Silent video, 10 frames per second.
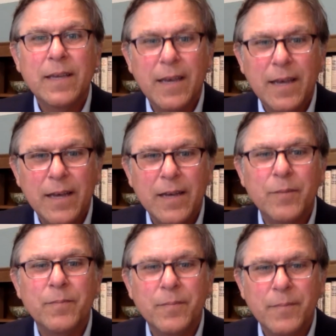
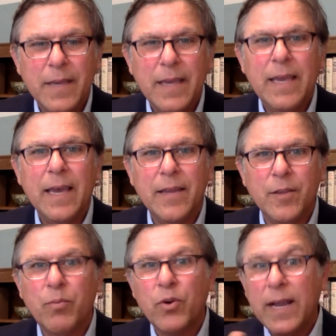
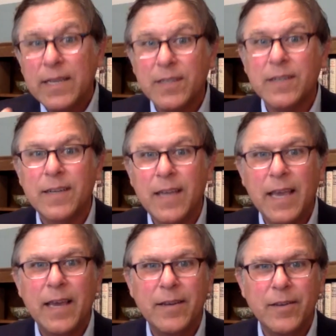and the present
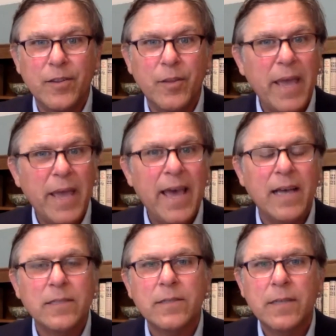and the
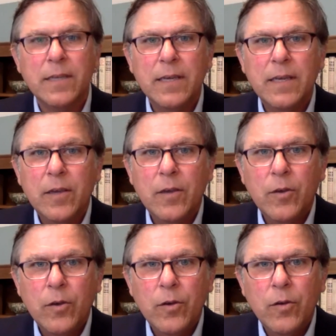past.
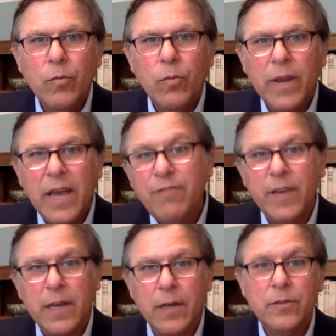What I
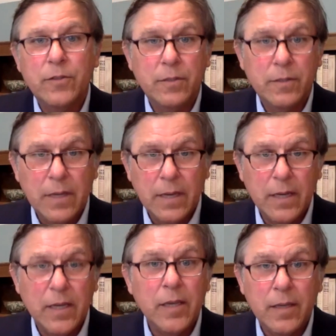felt
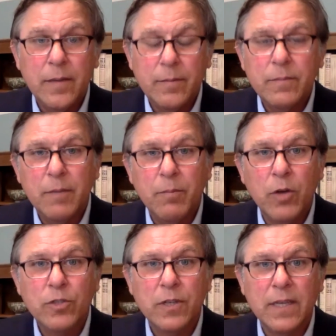
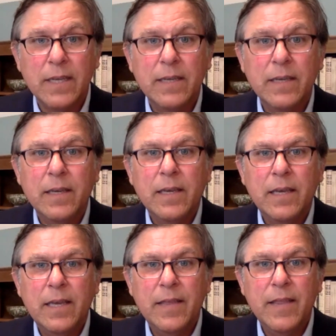emotionally
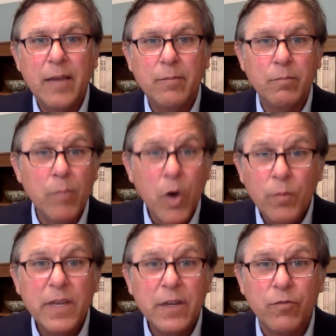in that
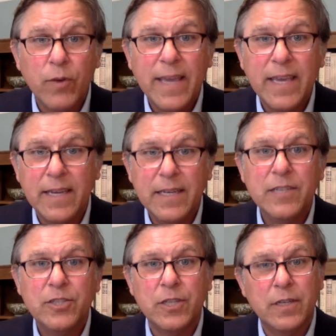moment of
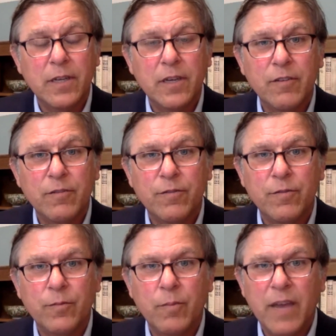recognition of
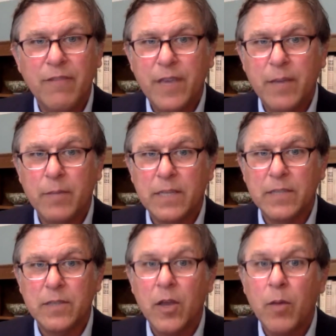my
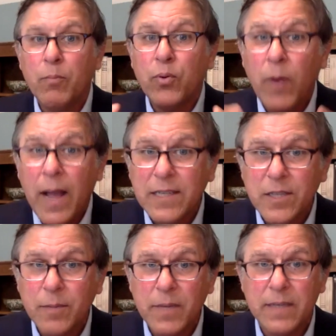family's
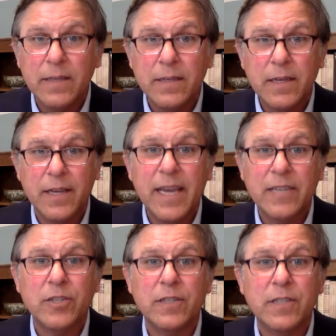proximate
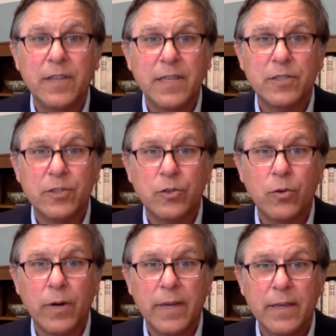connection to this
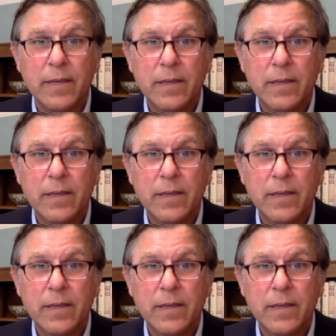story,